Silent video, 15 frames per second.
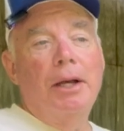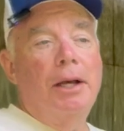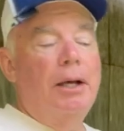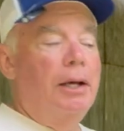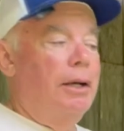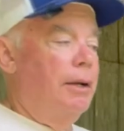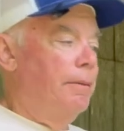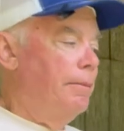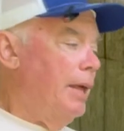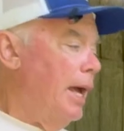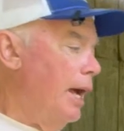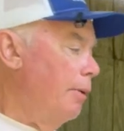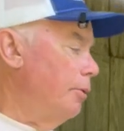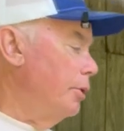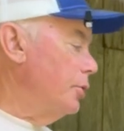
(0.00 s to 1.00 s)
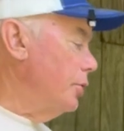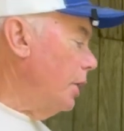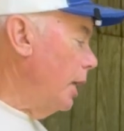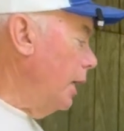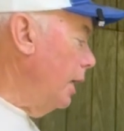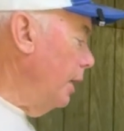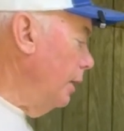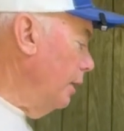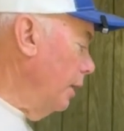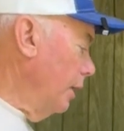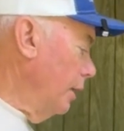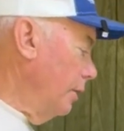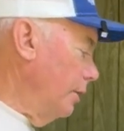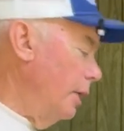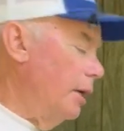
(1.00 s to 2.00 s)
I would say
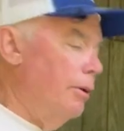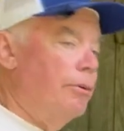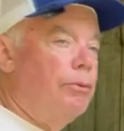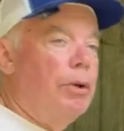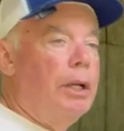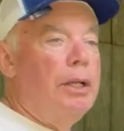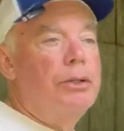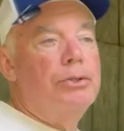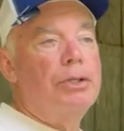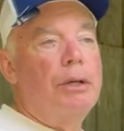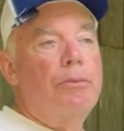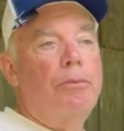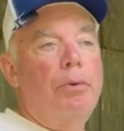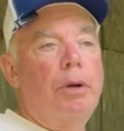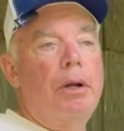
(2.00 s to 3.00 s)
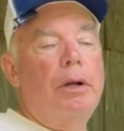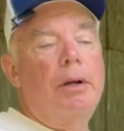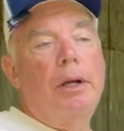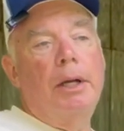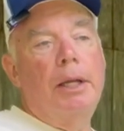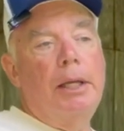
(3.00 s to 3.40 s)
they're running somewhere.